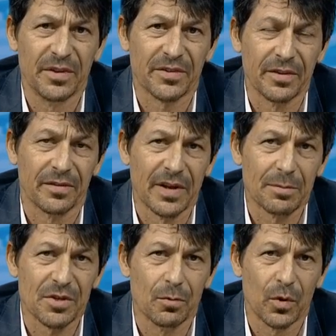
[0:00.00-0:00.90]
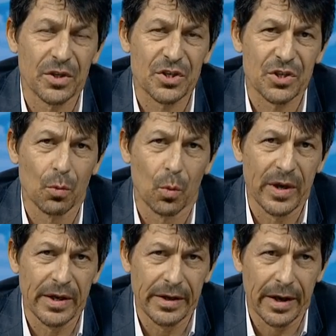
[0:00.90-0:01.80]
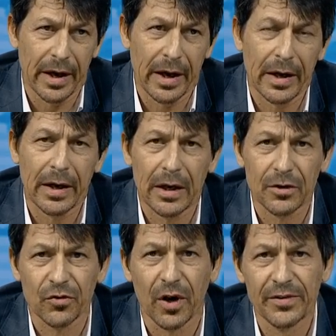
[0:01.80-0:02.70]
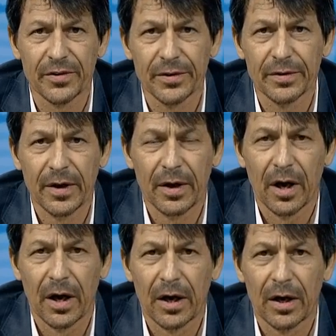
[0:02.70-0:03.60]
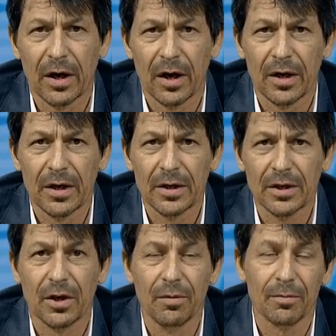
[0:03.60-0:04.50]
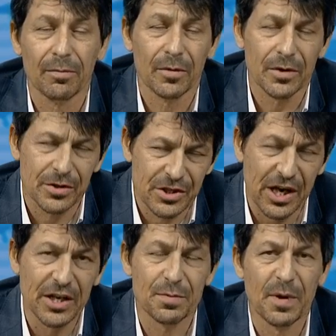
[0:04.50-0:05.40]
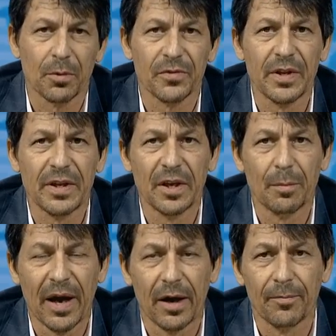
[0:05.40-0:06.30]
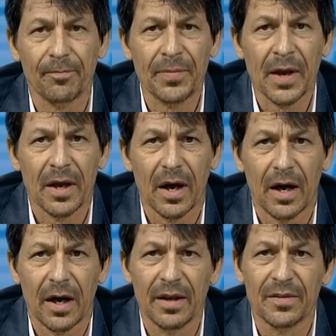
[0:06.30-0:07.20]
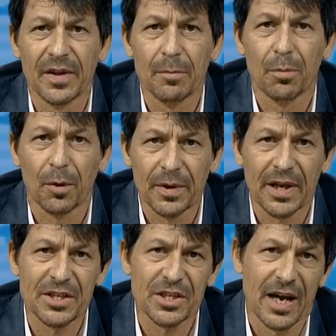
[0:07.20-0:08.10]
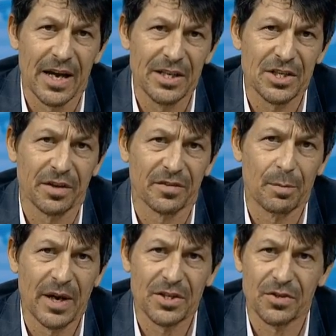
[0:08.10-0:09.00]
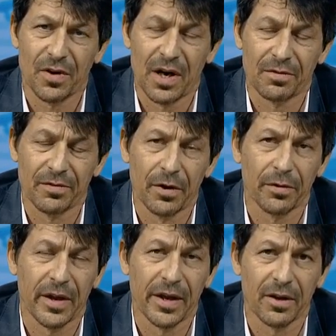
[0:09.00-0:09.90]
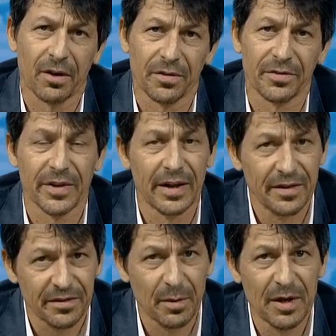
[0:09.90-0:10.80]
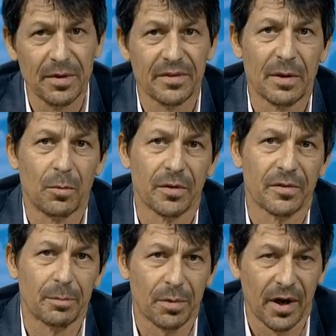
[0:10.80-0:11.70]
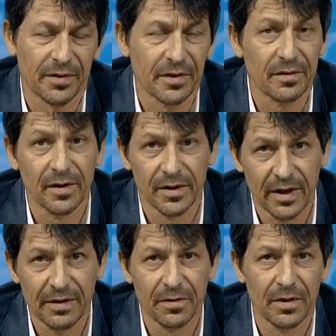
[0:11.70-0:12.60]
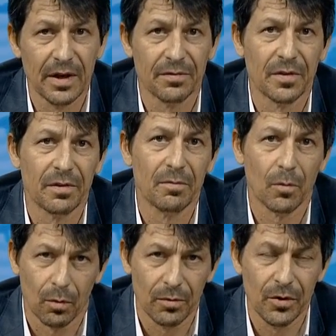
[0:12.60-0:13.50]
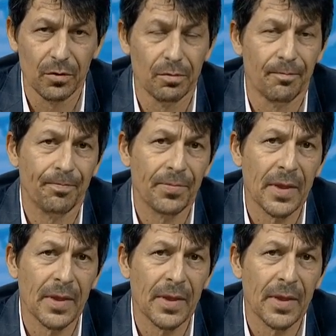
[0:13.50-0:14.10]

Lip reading: misconception, which we try to change people's thinking about, is that population aging is a major driver of healthcare costs. And this may be somewhat surprising to even you,